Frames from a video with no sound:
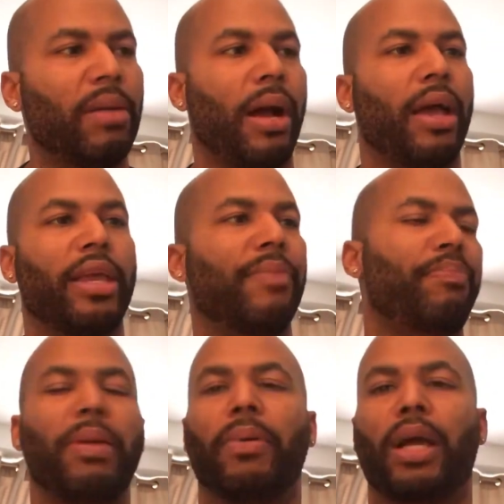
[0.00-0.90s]
Everybody,
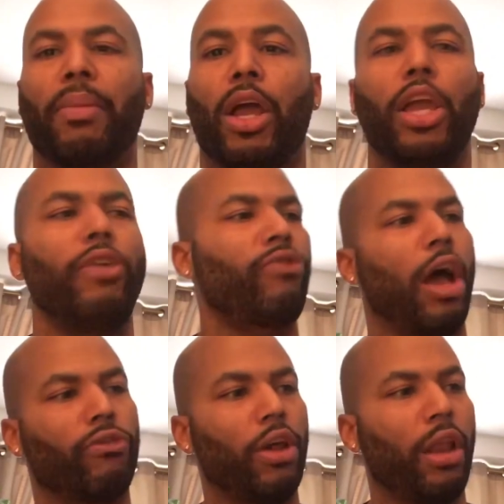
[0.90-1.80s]
it, people coming. He
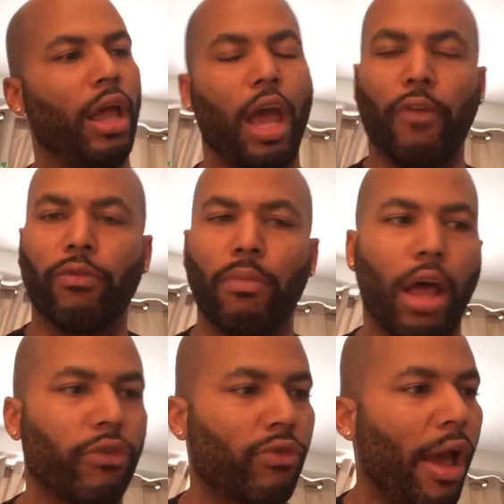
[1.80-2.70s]
sounds just like Alpha
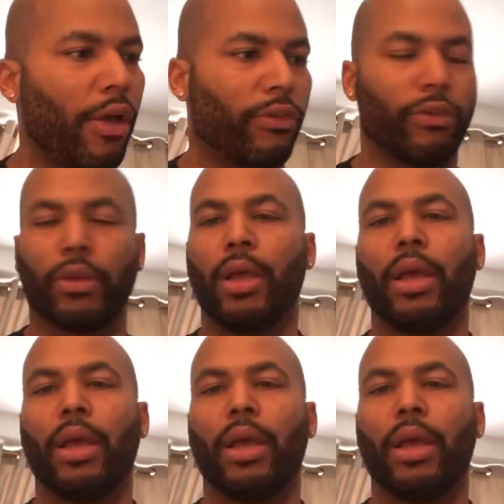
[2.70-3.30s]
Male Strategies.